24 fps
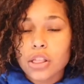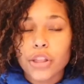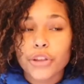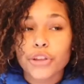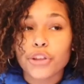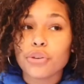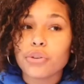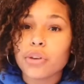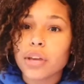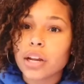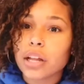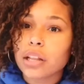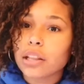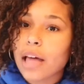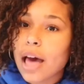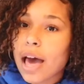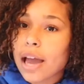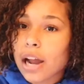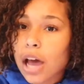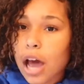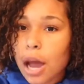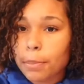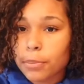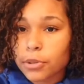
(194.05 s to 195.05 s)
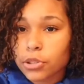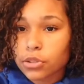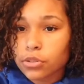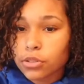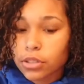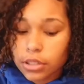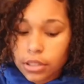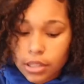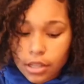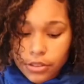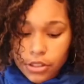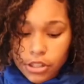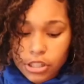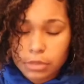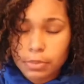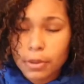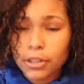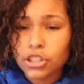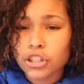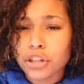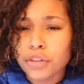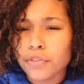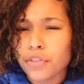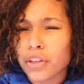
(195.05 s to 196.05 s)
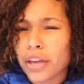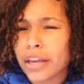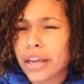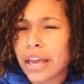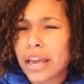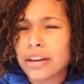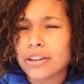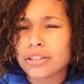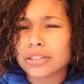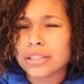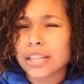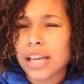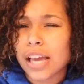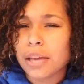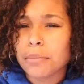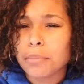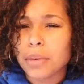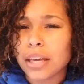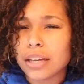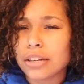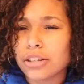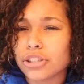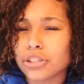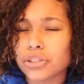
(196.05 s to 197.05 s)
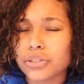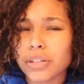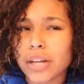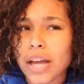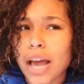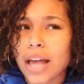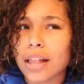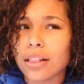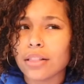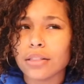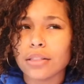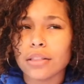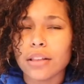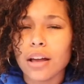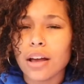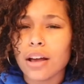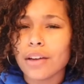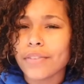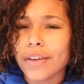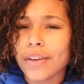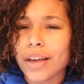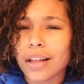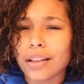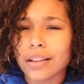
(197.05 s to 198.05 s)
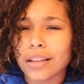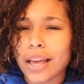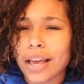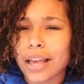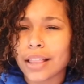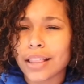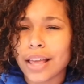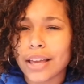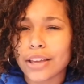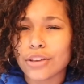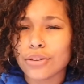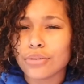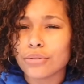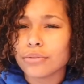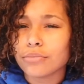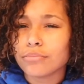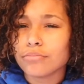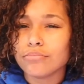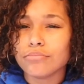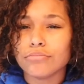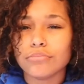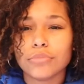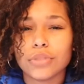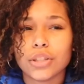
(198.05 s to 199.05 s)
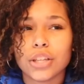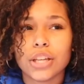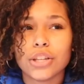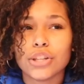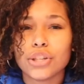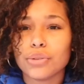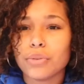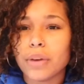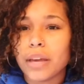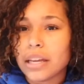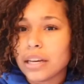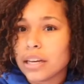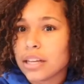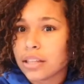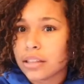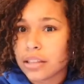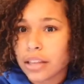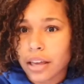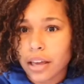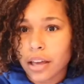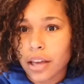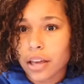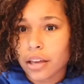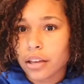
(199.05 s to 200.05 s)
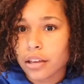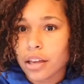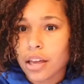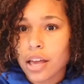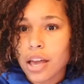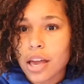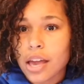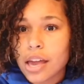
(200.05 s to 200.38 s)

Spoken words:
Like you get a lot of opportunities out there, especially if like entertainment industry. I love LA, like you can do anything.